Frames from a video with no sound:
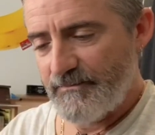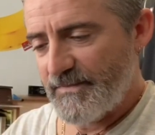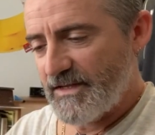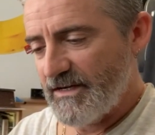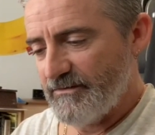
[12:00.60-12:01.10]

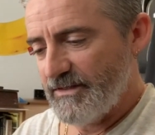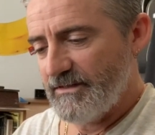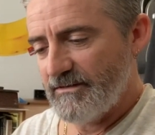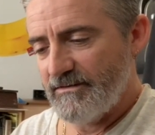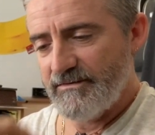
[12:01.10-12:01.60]
cover,
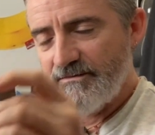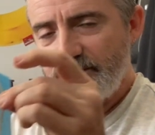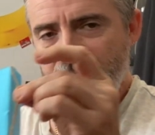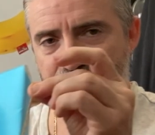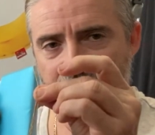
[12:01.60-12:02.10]

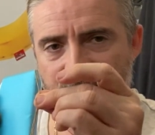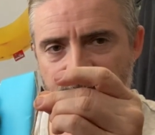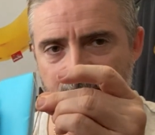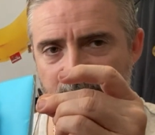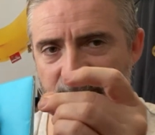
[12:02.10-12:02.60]
chucked a
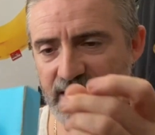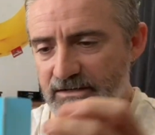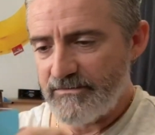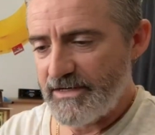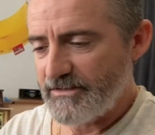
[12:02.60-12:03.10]
rubber band
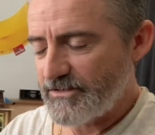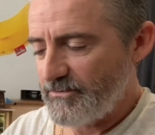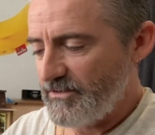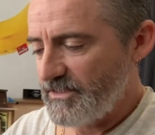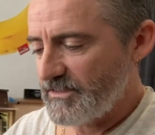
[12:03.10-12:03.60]
around it
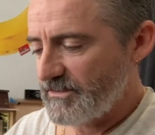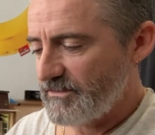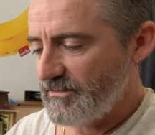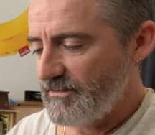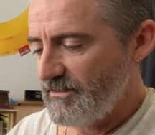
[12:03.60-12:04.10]
twice,
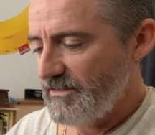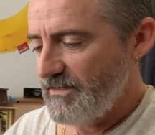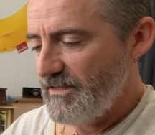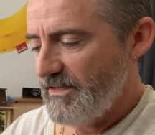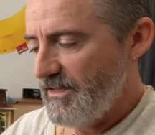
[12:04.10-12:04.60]

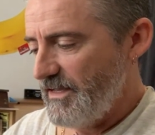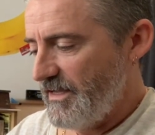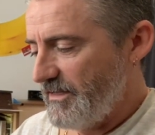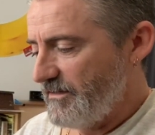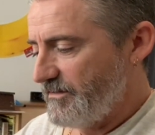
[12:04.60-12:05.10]

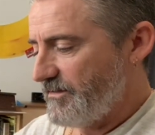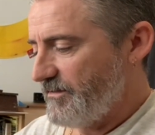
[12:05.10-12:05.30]
and